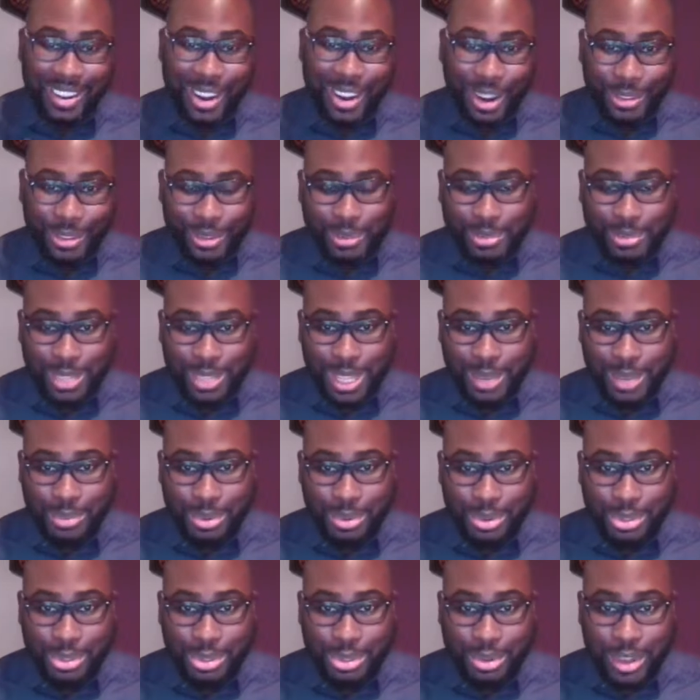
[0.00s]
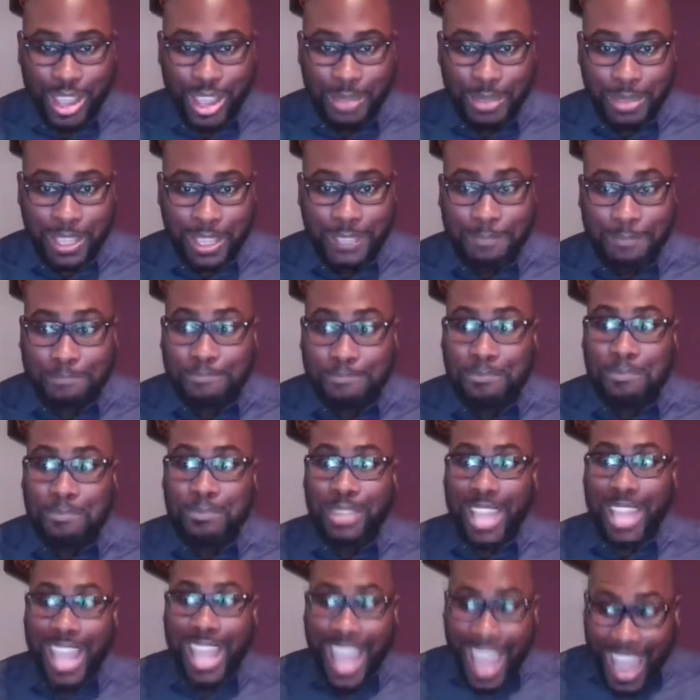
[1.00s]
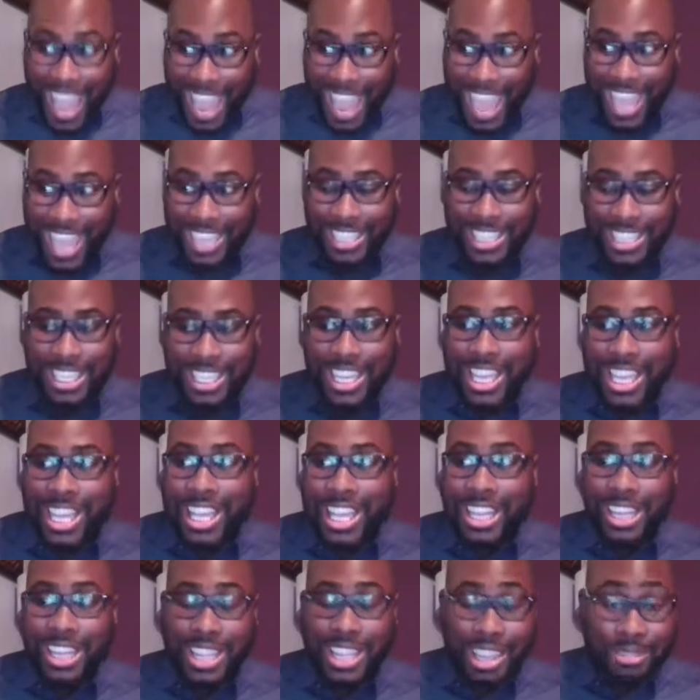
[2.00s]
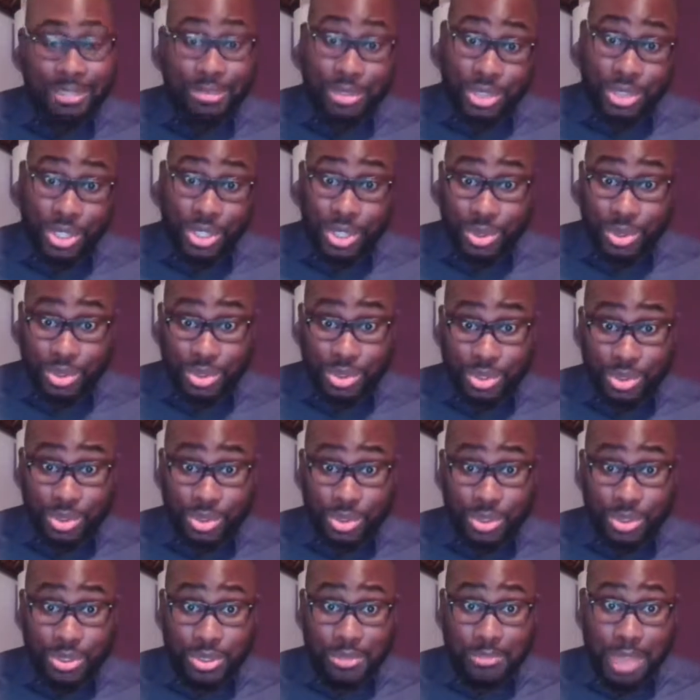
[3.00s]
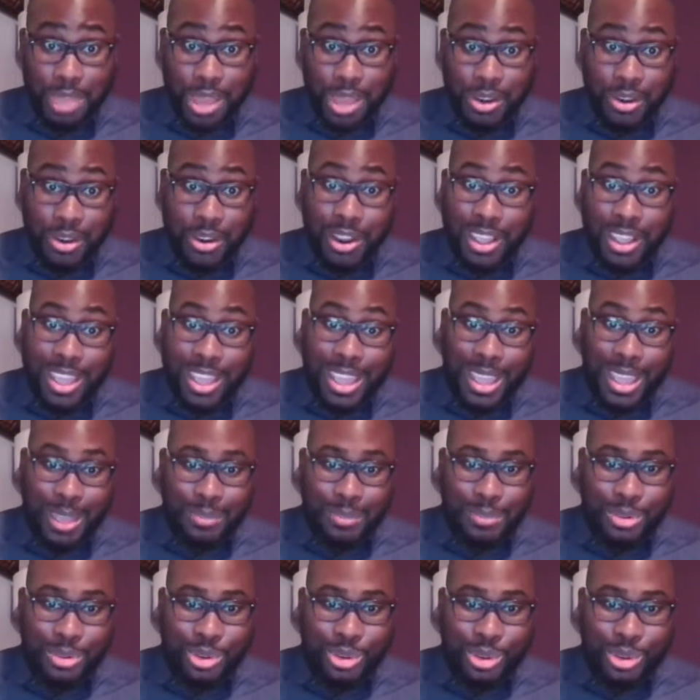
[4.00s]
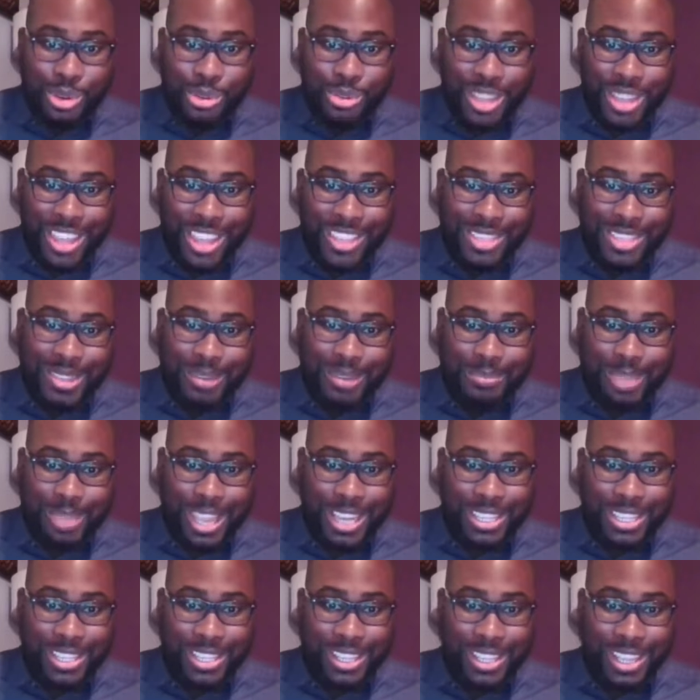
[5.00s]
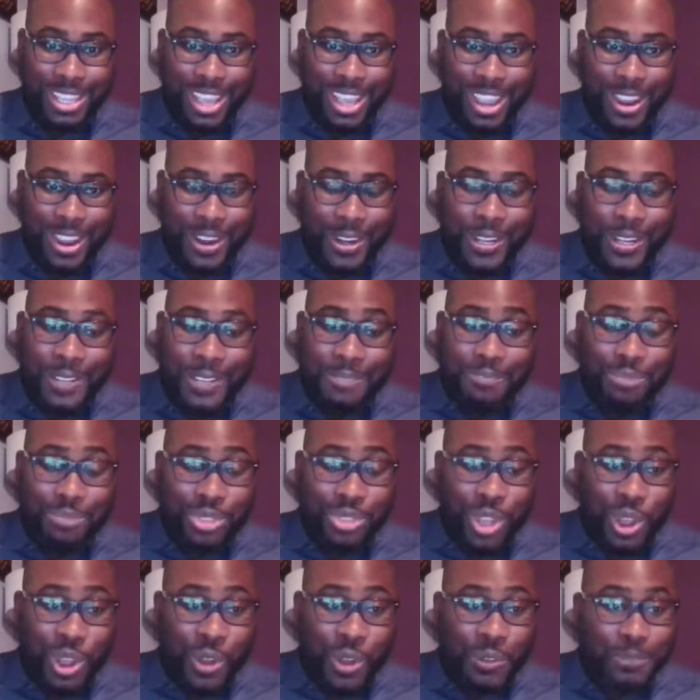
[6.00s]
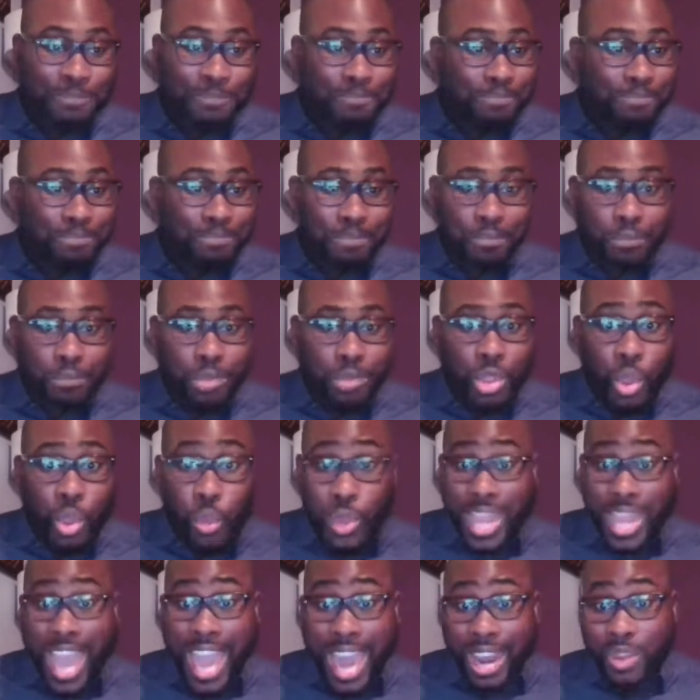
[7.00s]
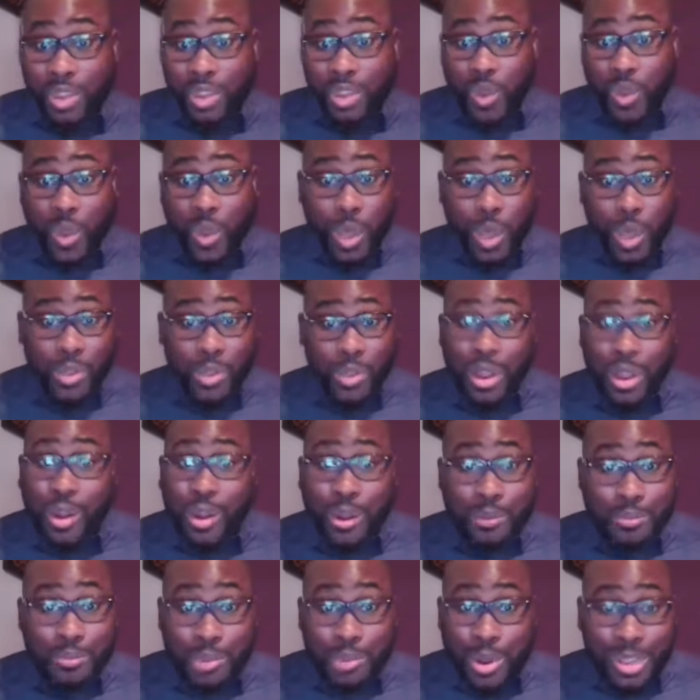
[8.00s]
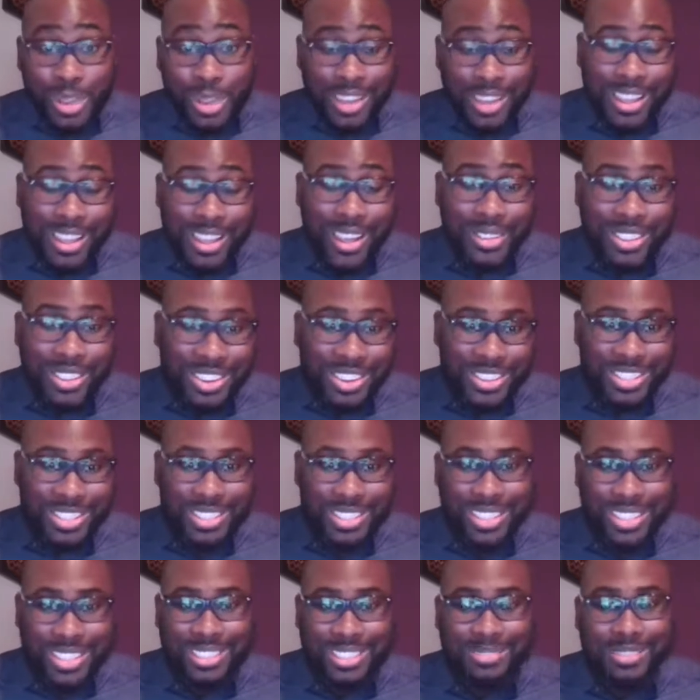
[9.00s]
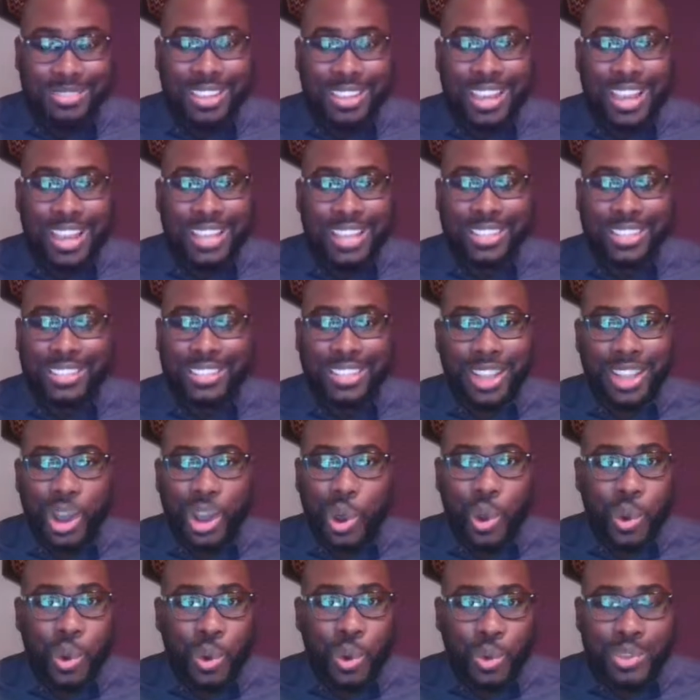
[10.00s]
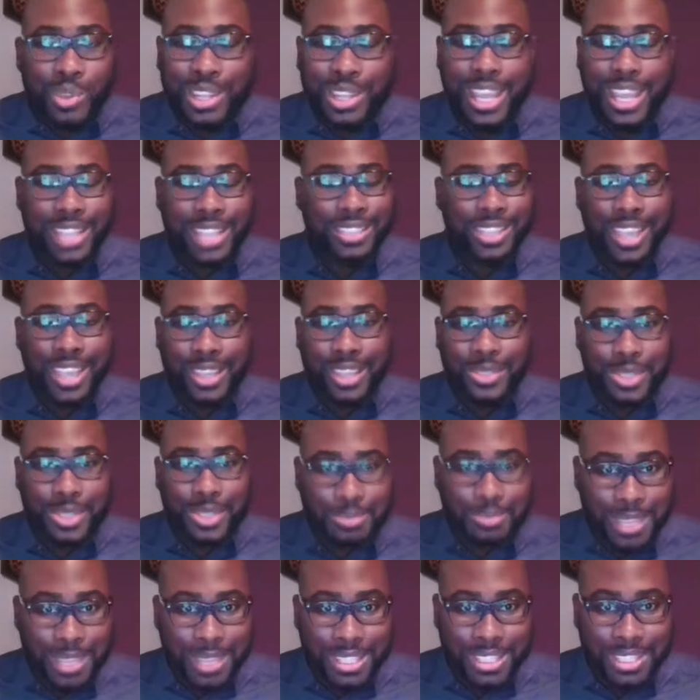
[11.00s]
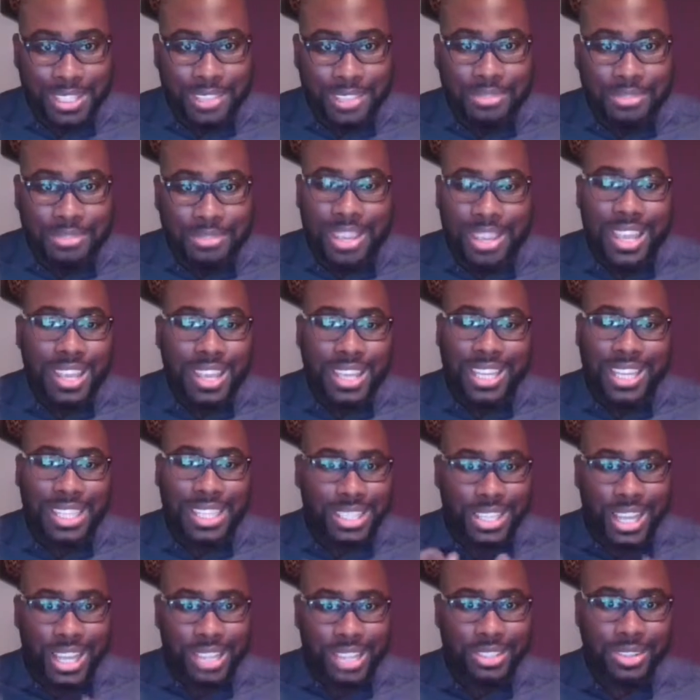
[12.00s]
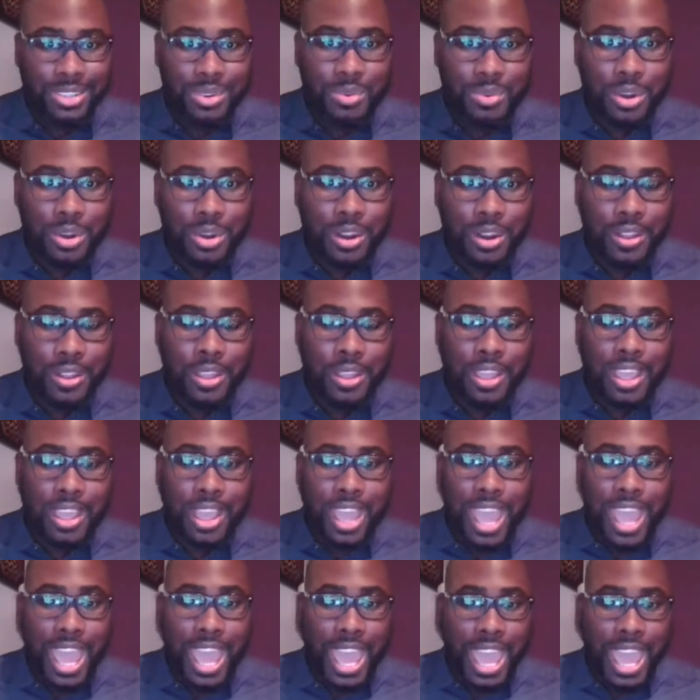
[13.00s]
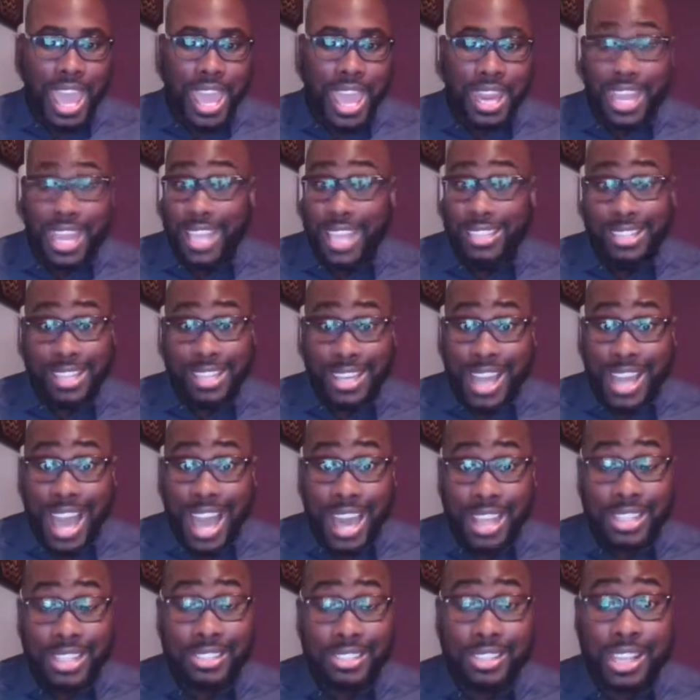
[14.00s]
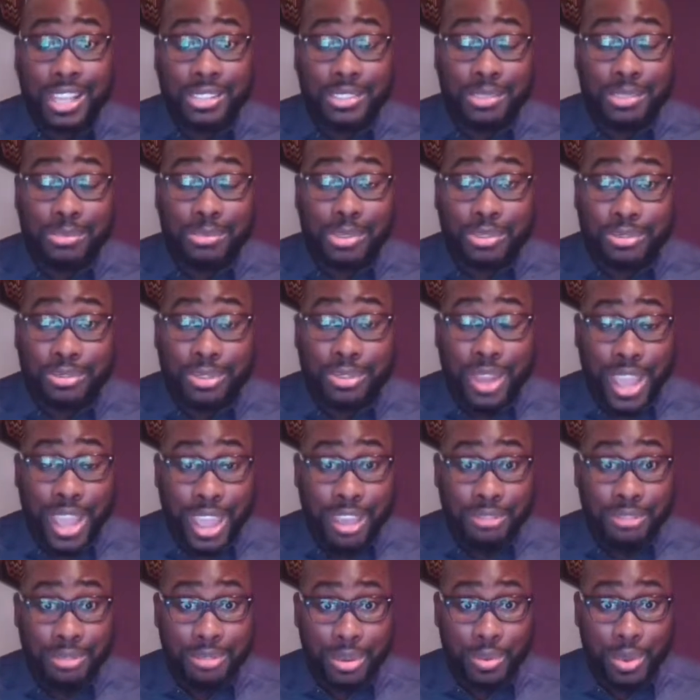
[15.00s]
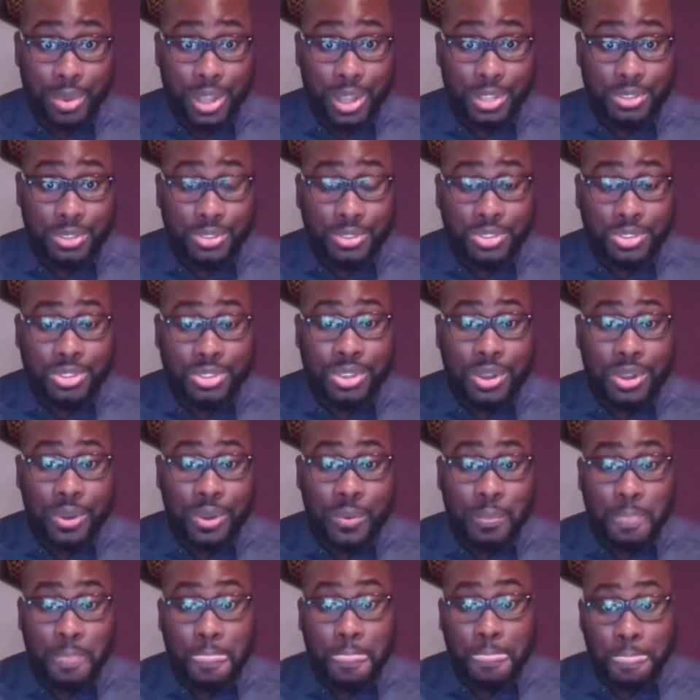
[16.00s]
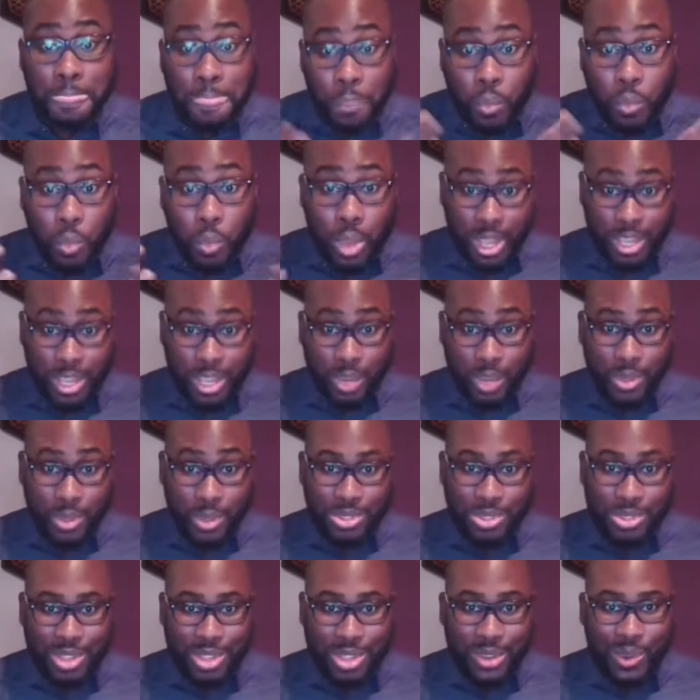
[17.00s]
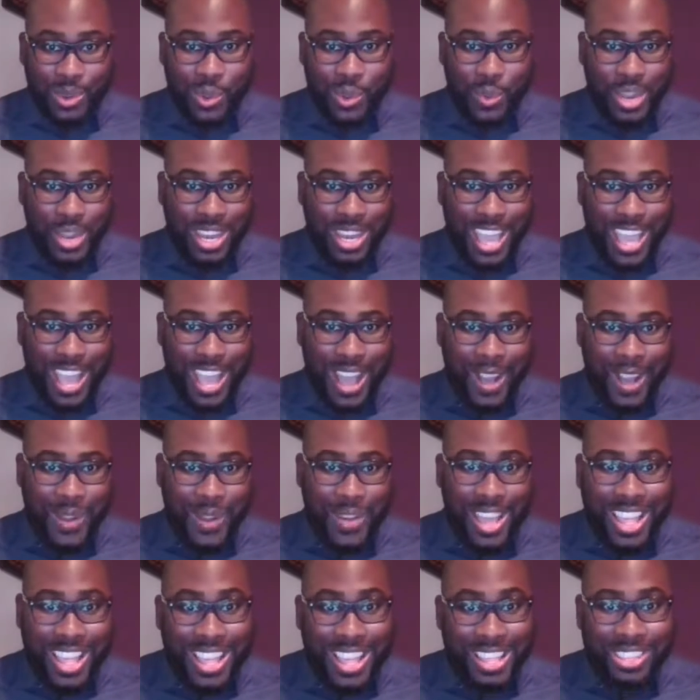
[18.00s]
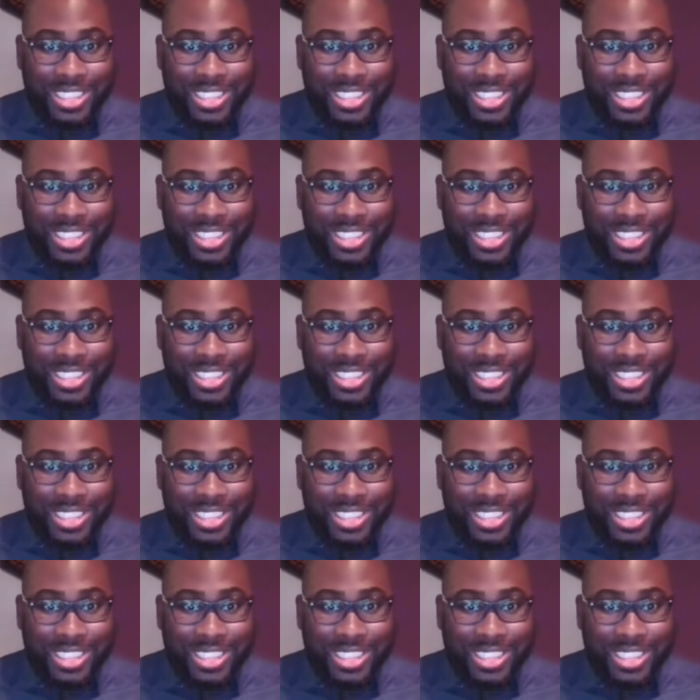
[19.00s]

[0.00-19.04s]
learn from deprescribing and leverage those tools to better improve their patient care. So we got to do away with our old broken healthcare system, guys. It's old, it's expensive, it doesn't work, and it's not accessible for everyone. So what can we start doing now?